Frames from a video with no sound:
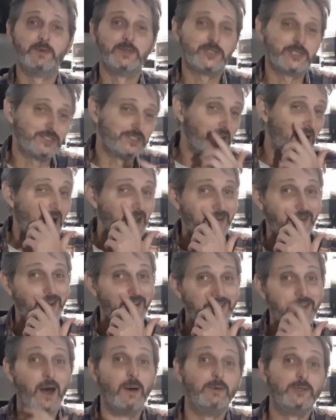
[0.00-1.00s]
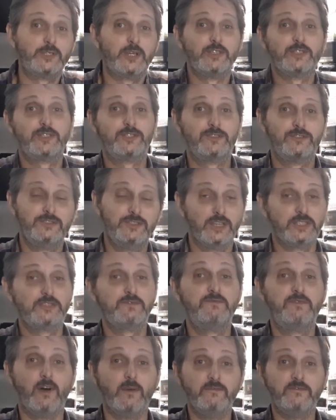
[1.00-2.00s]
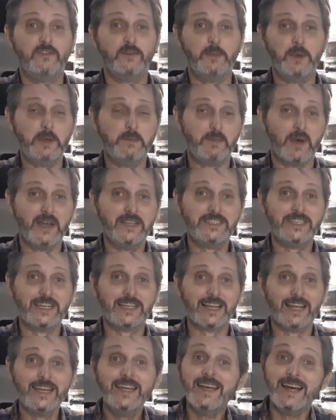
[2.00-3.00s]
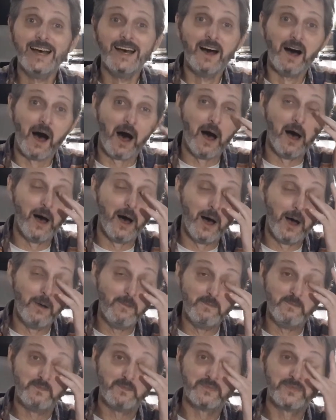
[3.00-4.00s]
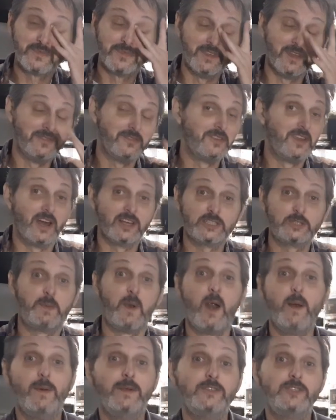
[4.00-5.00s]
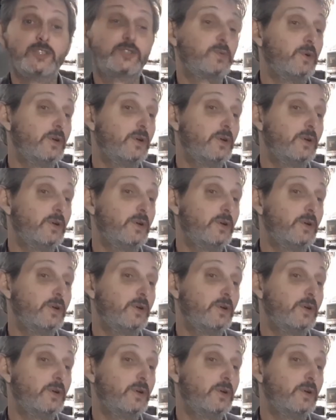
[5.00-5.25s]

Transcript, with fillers: much as I did. That was just fun for me, basically. The experiments